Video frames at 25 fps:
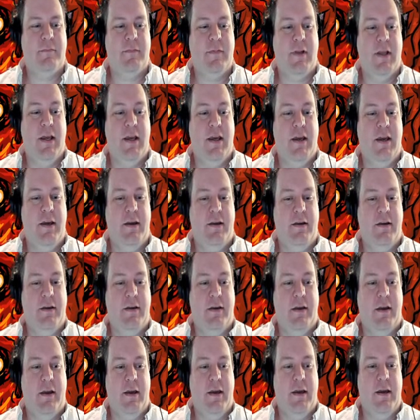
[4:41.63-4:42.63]

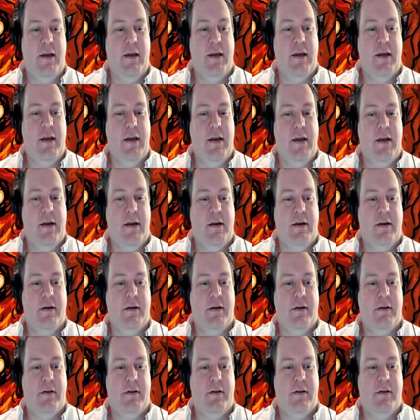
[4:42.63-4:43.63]
Extremis level
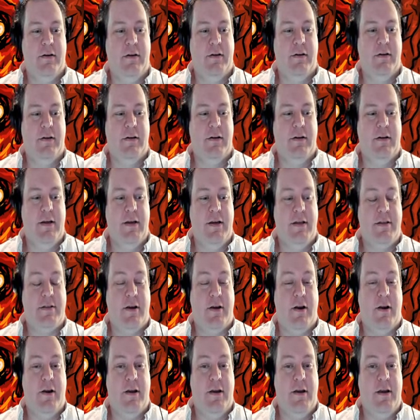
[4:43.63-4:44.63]
event. Once per it's, battle
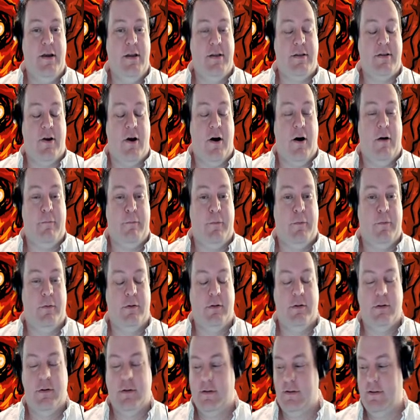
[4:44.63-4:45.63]
in your command
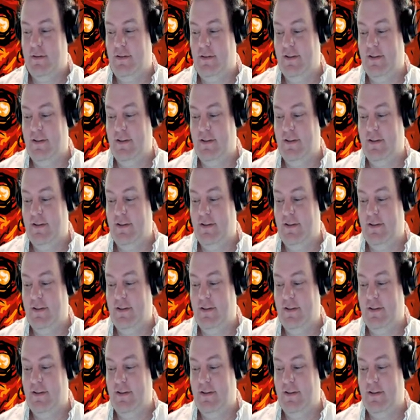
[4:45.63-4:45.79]
phase, you can